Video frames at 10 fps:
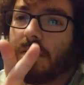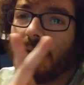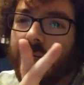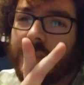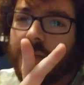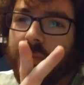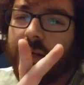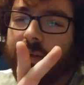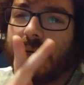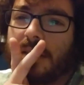Like something
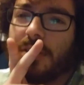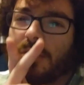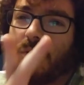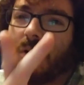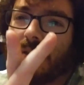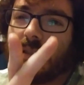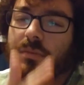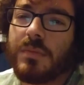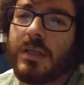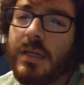like that, and she crossed them.
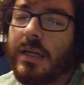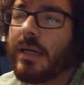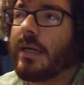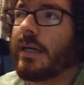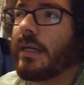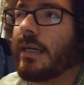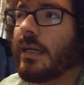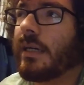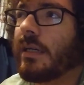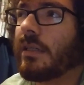
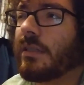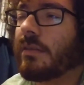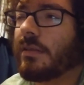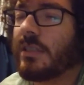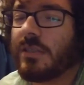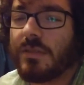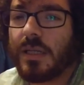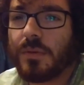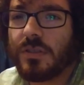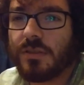And she was
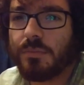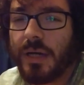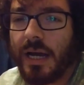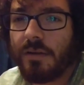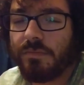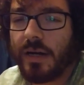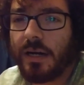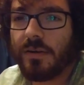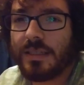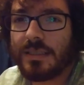able to
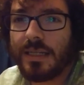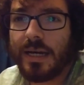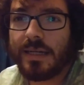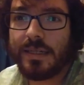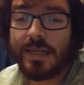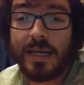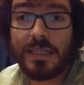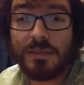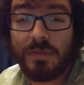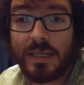backfire his lightning at
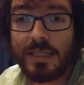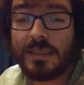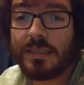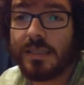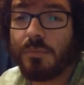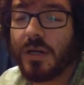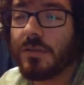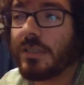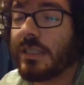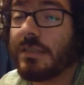his face and
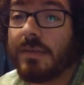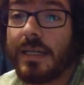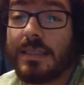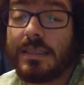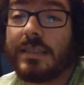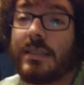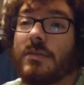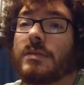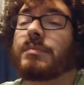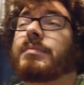melted his face and
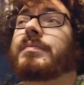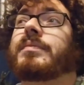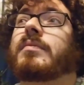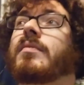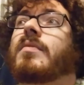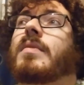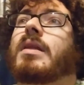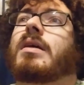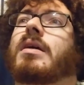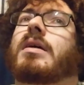killed him.
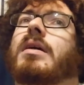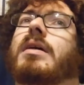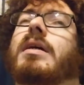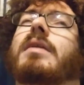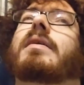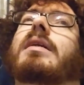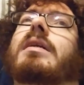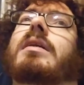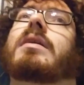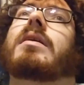And
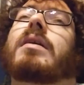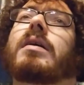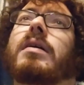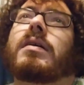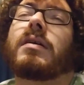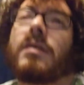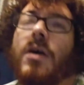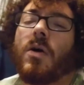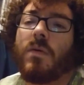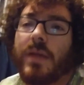then uh,
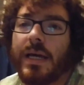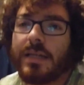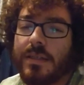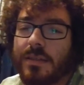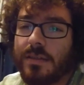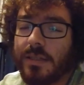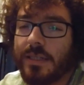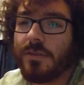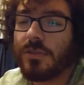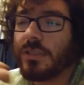all that
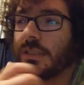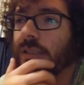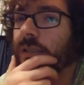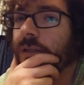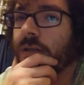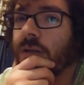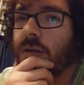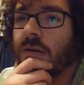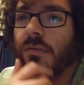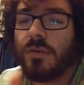energy
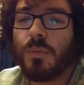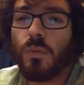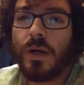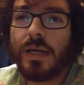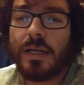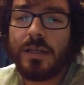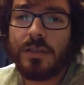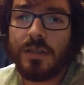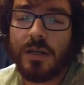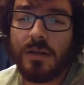from Rey,
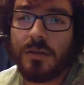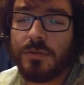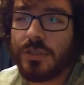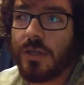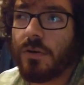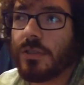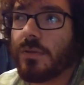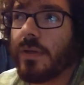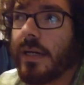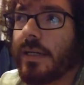uh, she also
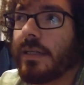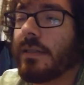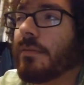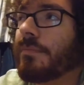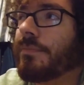had